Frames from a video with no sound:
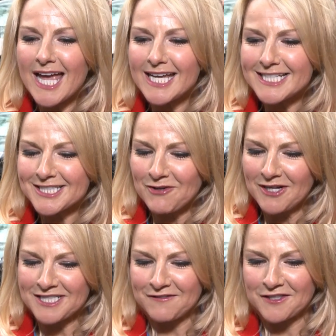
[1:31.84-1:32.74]
it is
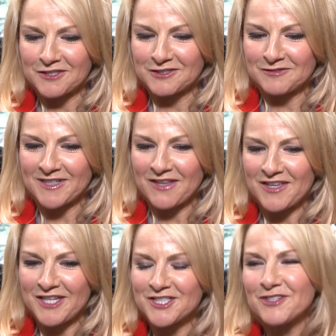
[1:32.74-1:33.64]
quite difficult, but I
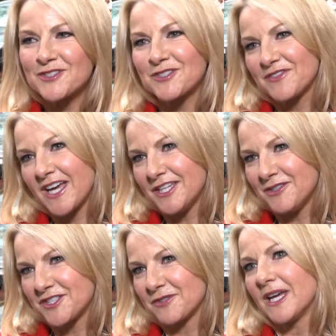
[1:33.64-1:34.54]
think you do sort of get
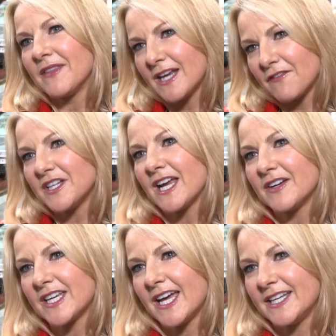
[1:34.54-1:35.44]
used to it, and then every now
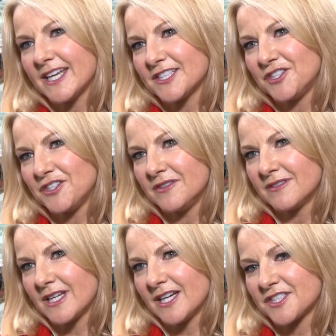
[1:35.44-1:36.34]
and again, yes, you do
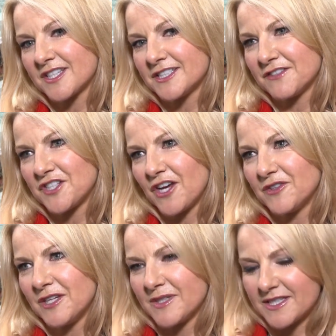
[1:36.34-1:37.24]
catch sight of
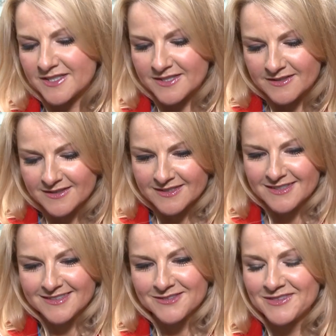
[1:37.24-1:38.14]
Tony with his
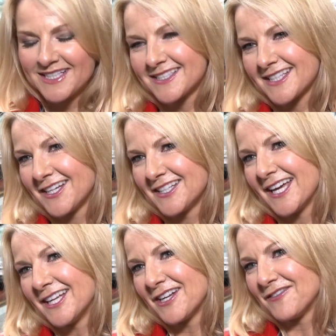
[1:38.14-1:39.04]
his uh,
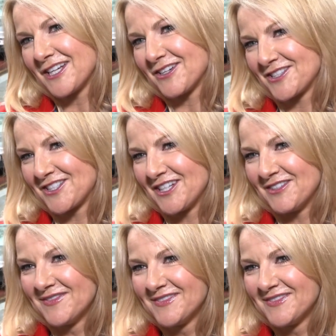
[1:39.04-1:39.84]
yeah lovely costume.